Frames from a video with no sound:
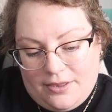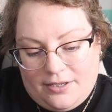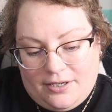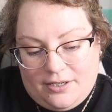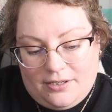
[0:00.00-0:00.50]

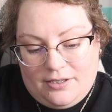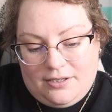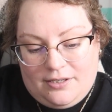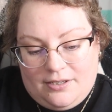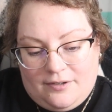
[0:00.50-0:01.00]
the
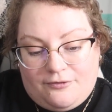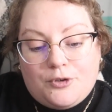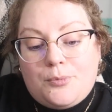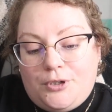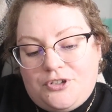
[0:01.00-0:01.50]

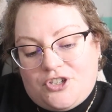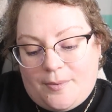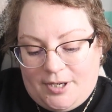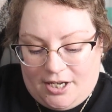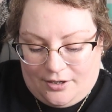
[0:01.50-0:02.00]
full moon in
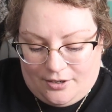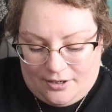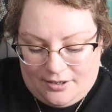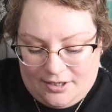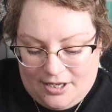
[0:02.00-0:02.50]
Gemini
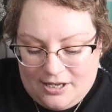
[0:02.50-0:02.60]
card.